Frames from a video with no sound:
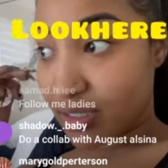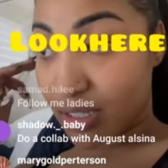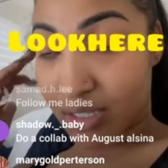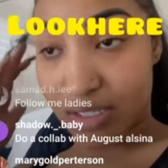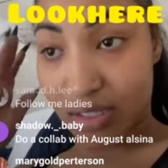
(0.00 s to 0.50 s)

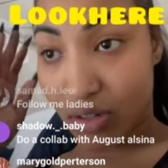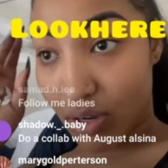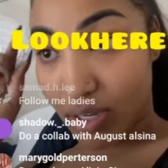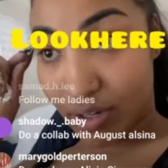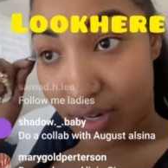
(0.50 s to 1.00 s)
Just
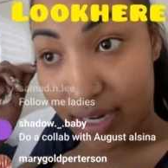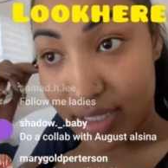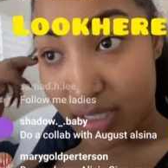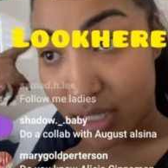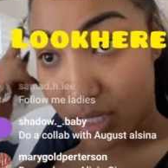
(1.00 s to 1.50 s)
going
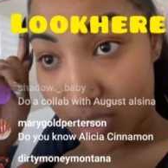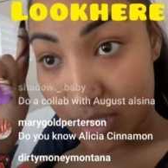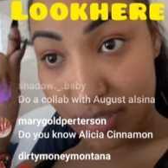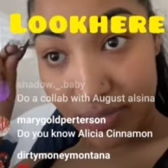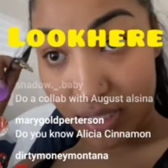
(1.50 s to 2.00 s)
crazy on
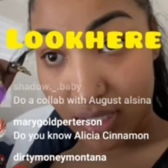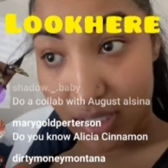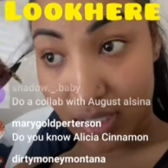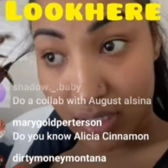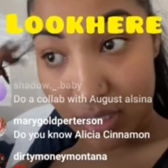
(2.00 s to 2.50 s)
this
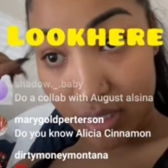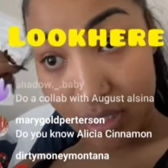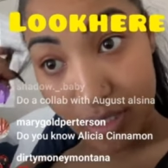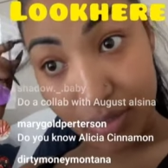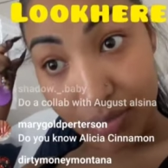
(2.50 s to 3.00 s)
fucking
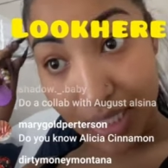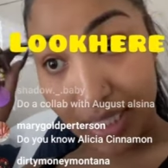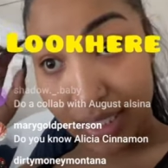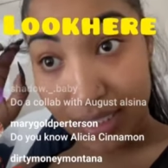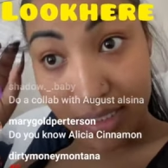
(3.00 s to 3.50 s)

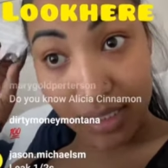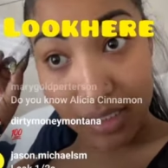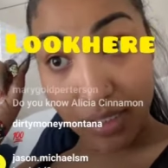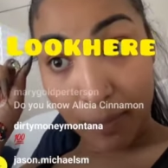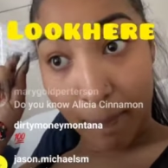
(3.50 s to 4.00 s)

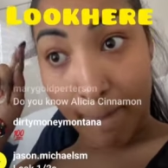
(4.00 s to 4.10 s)
release.